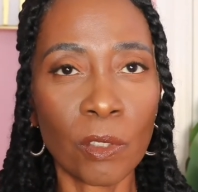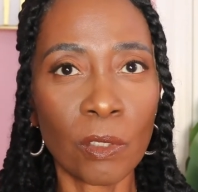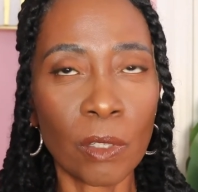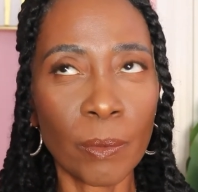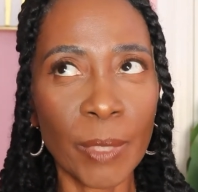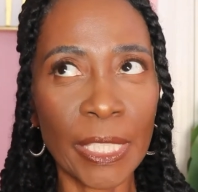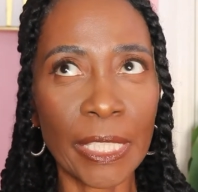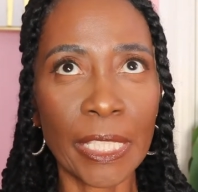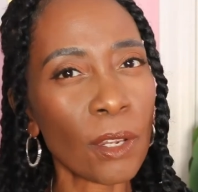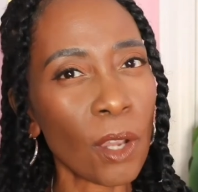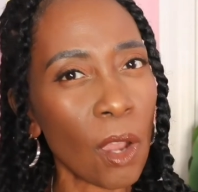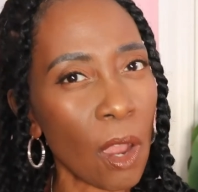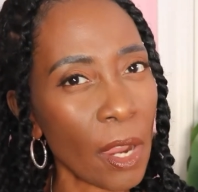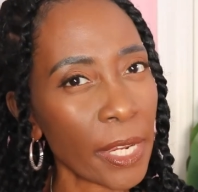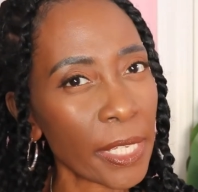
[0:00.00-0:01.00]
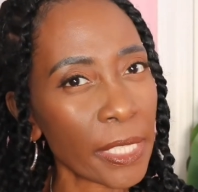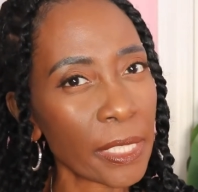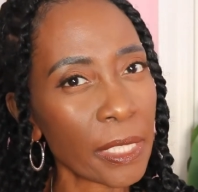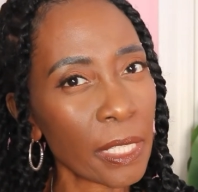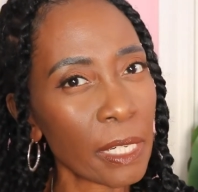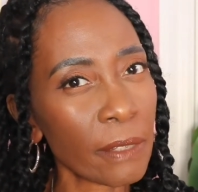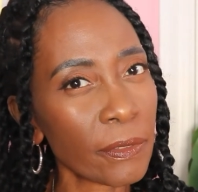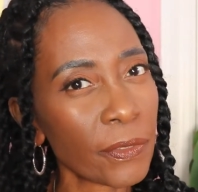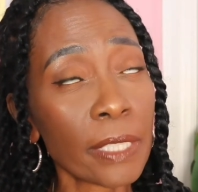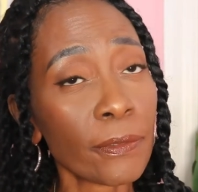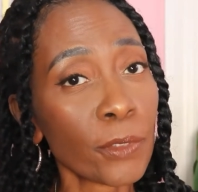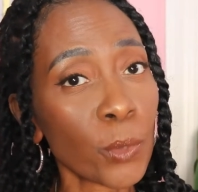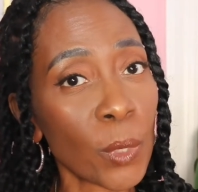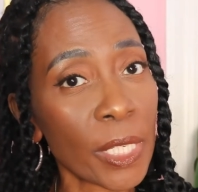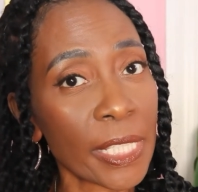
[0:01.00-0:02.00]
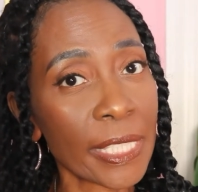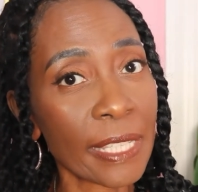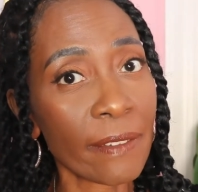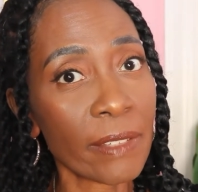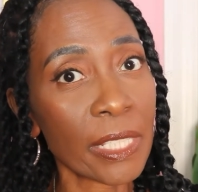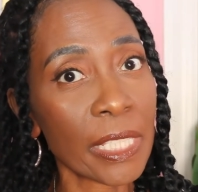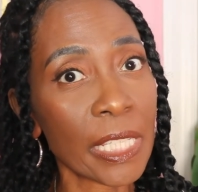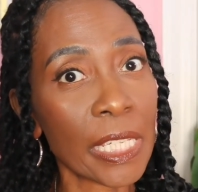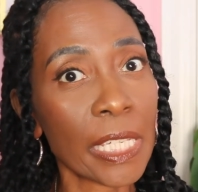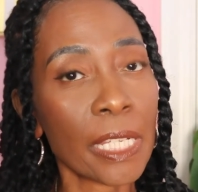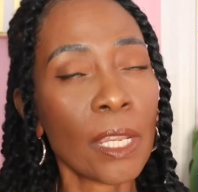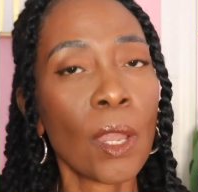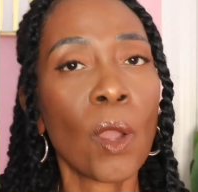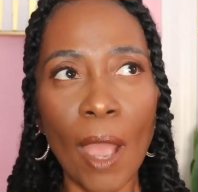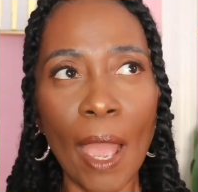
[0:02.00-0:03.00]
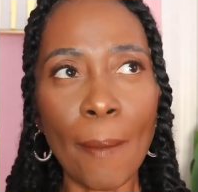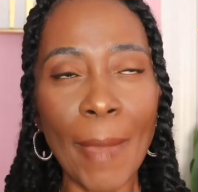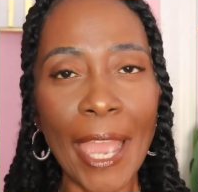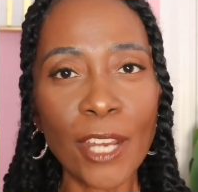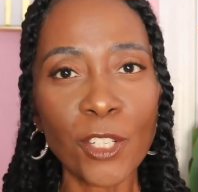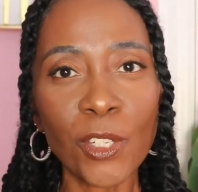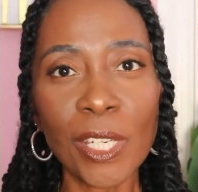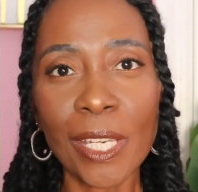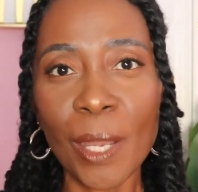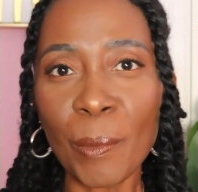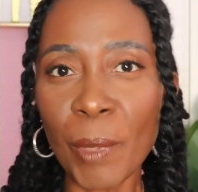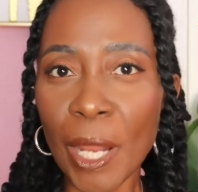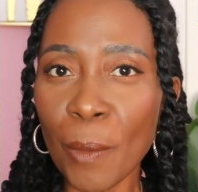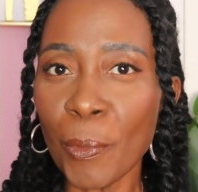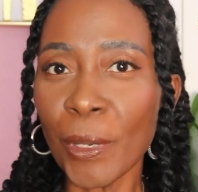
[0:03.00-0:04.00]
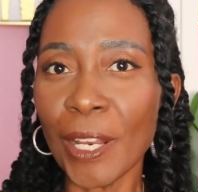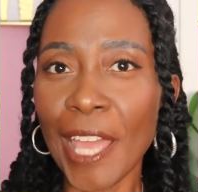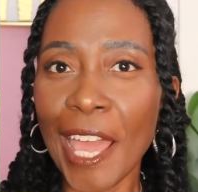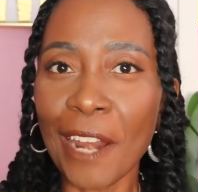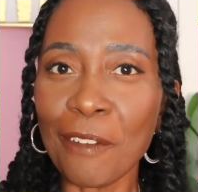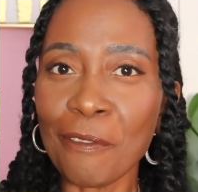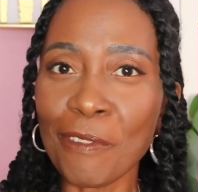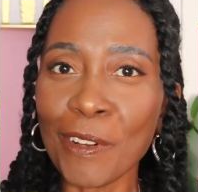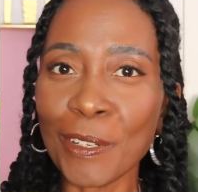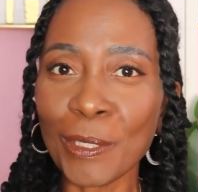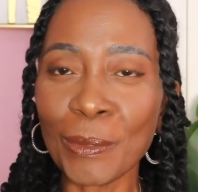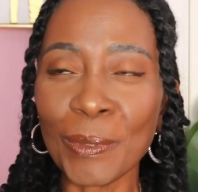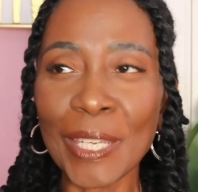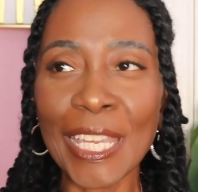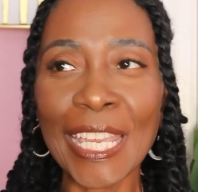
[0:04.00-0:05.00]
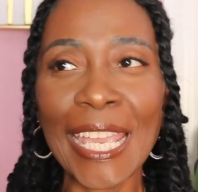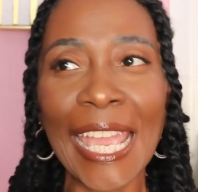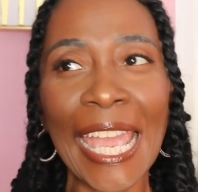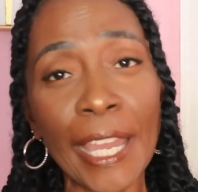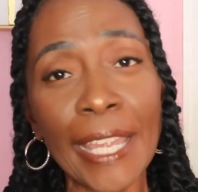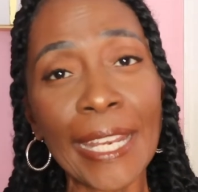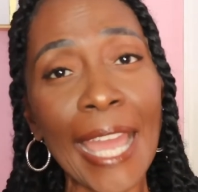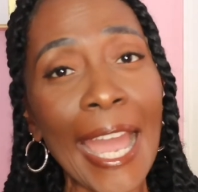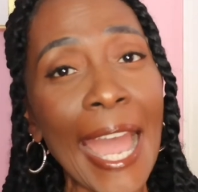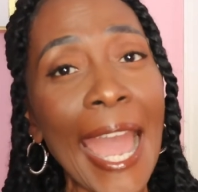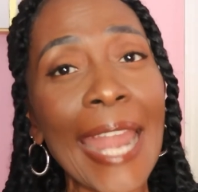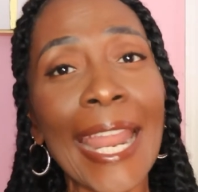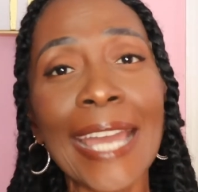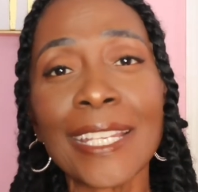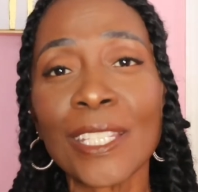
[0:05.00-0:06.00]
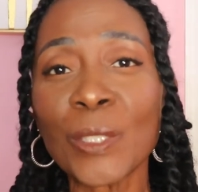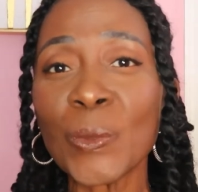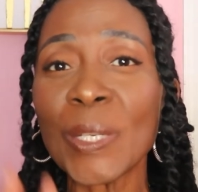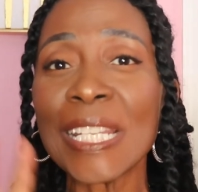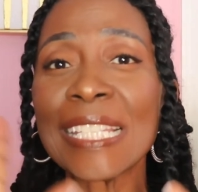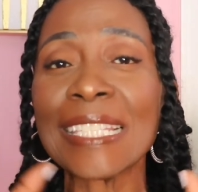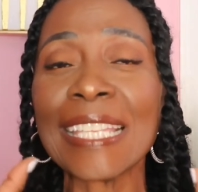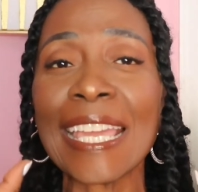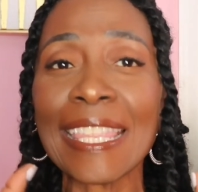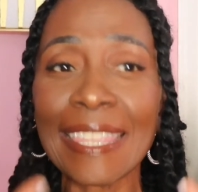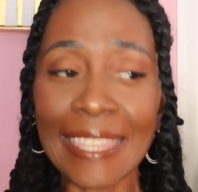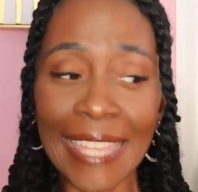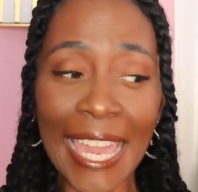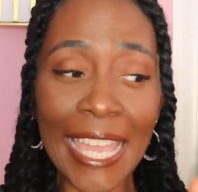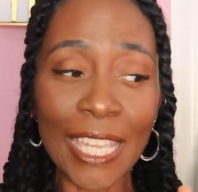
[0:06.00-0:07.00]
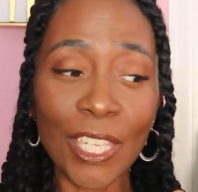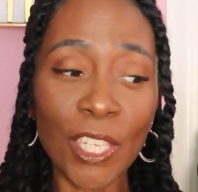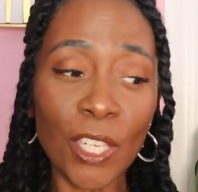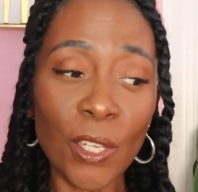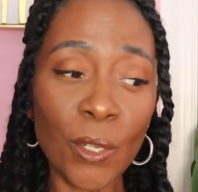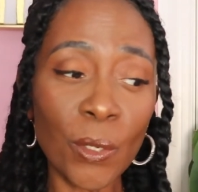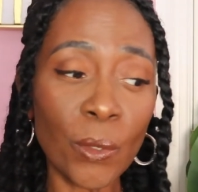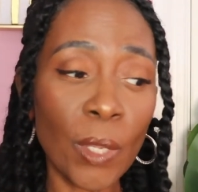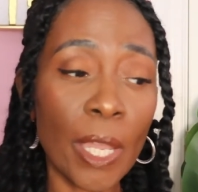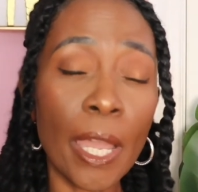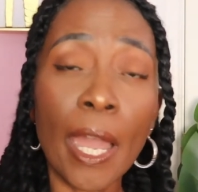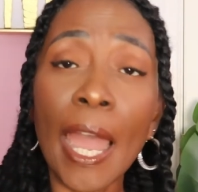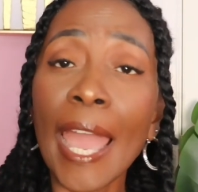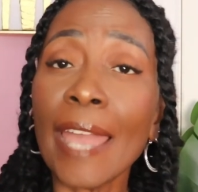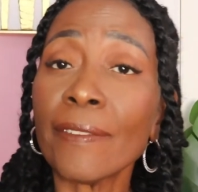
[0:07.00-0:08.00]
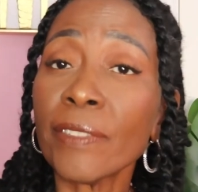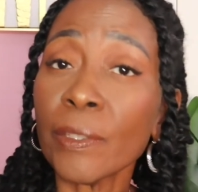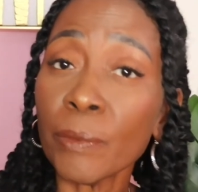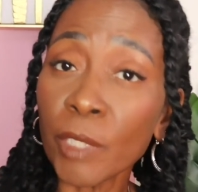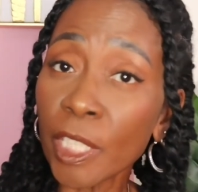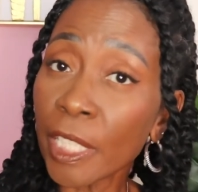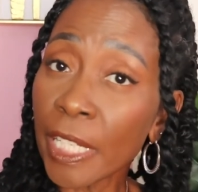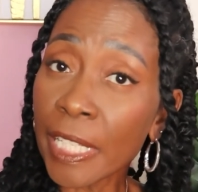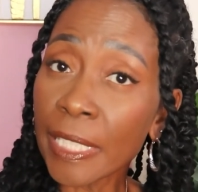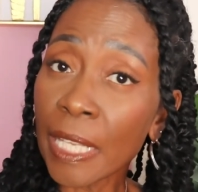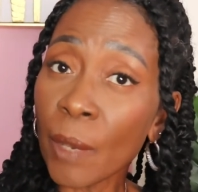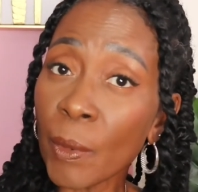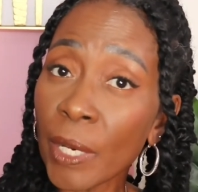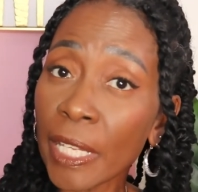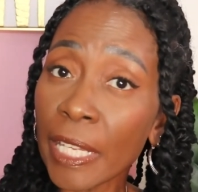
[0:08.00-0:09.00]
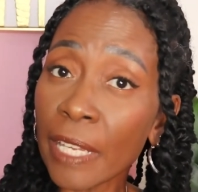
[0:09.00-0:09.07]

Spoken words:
Let me see, August of 2017. I'm actually coming up on an anniversary, and I just wanna say thank you. I have some goodies I wanna